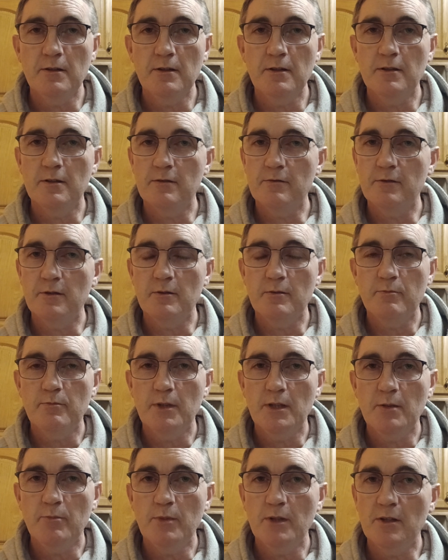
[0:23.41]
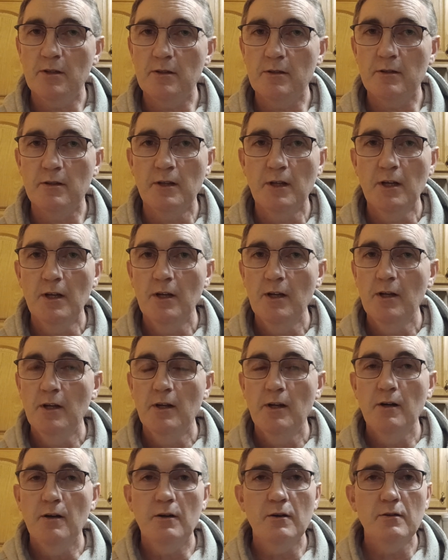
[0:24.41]
it's for people
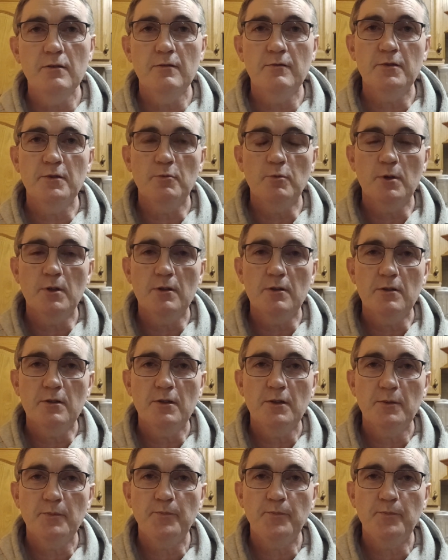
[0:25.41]
all over the world.